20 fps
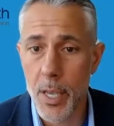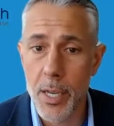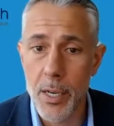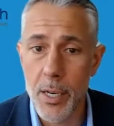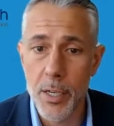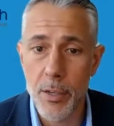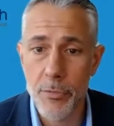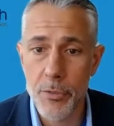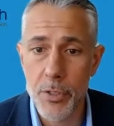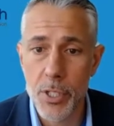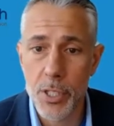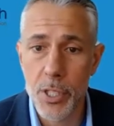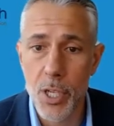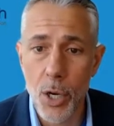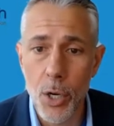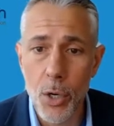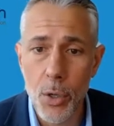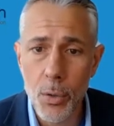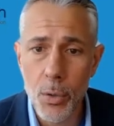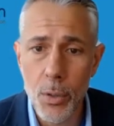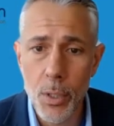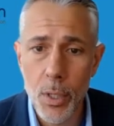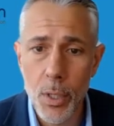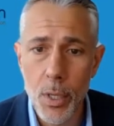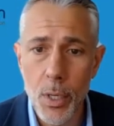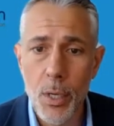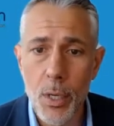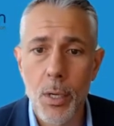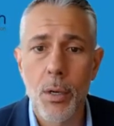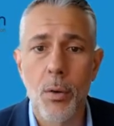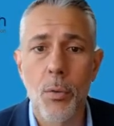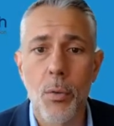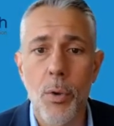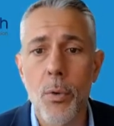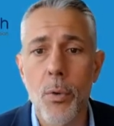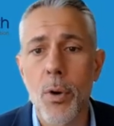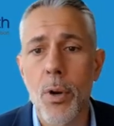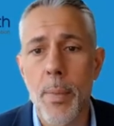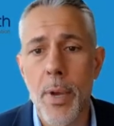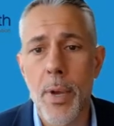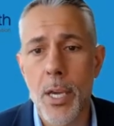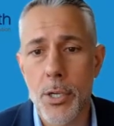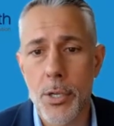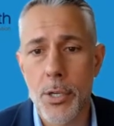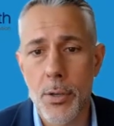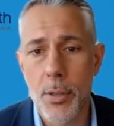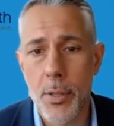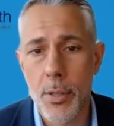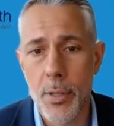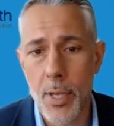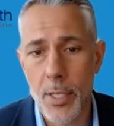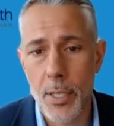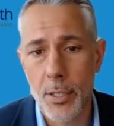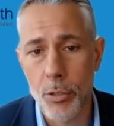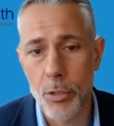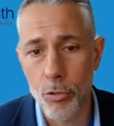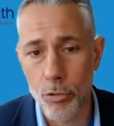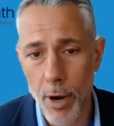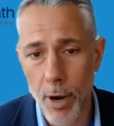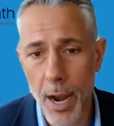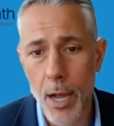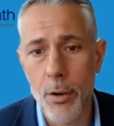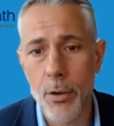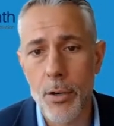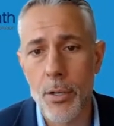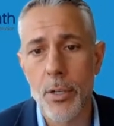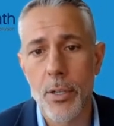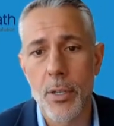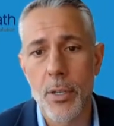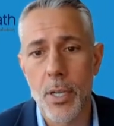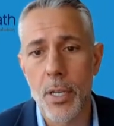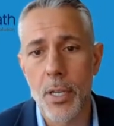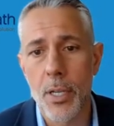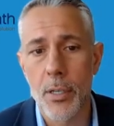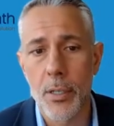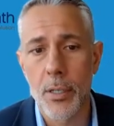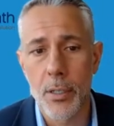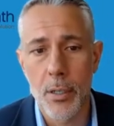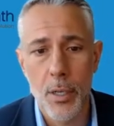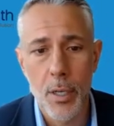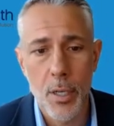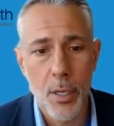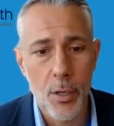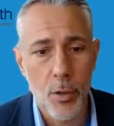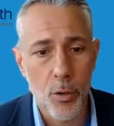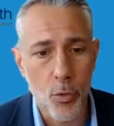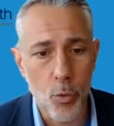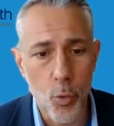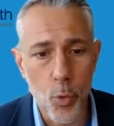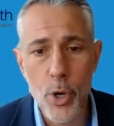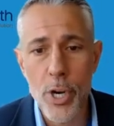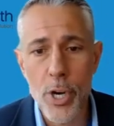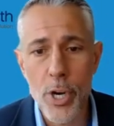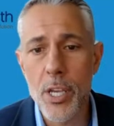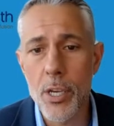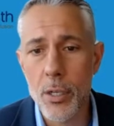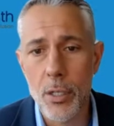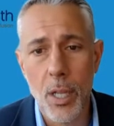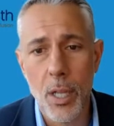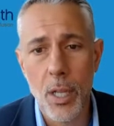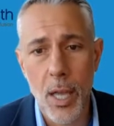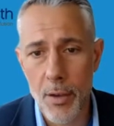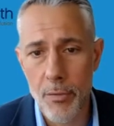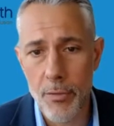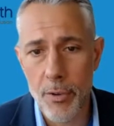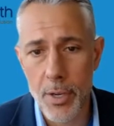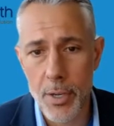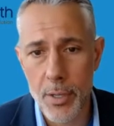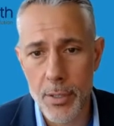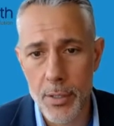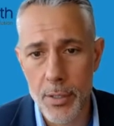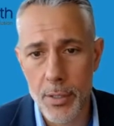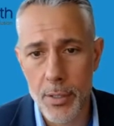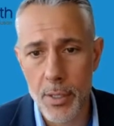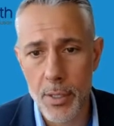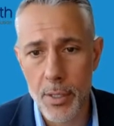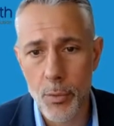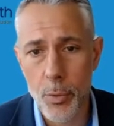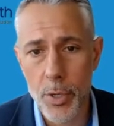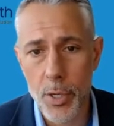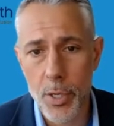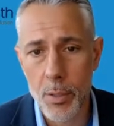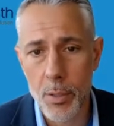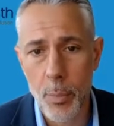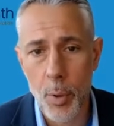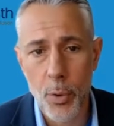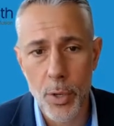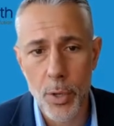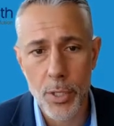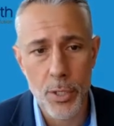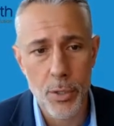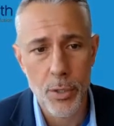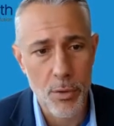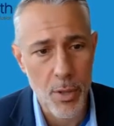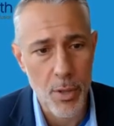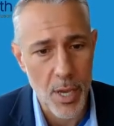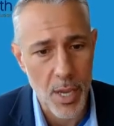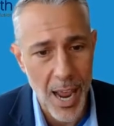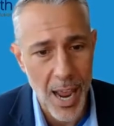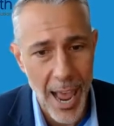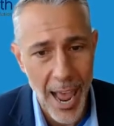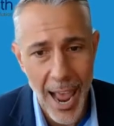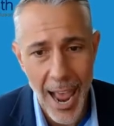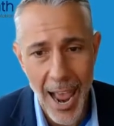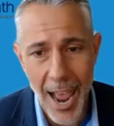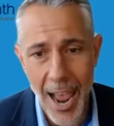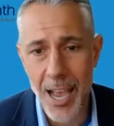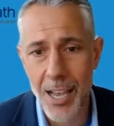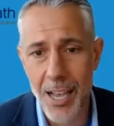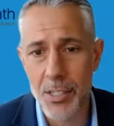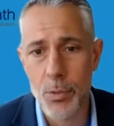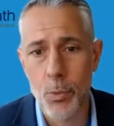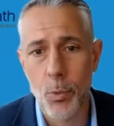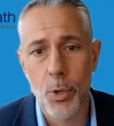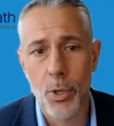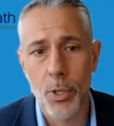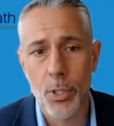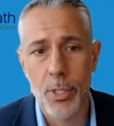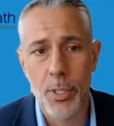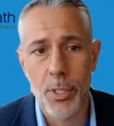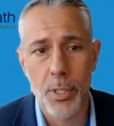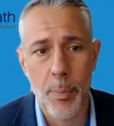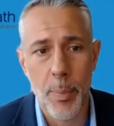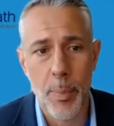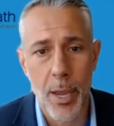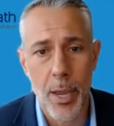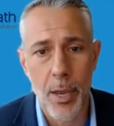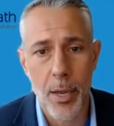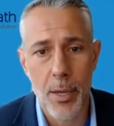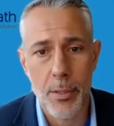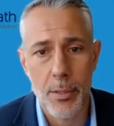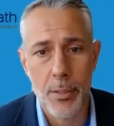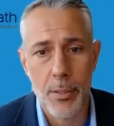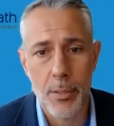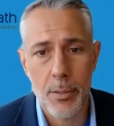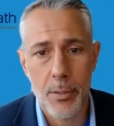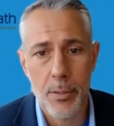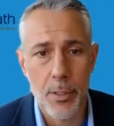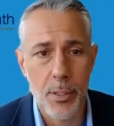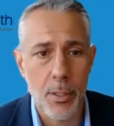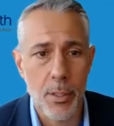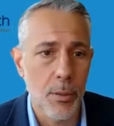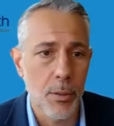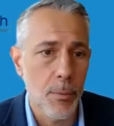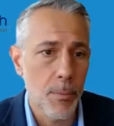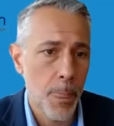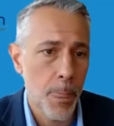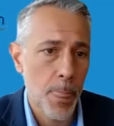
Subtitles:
And if so, we want to make sure that that's grounded in real evidence that we can point to that has worked in the past. So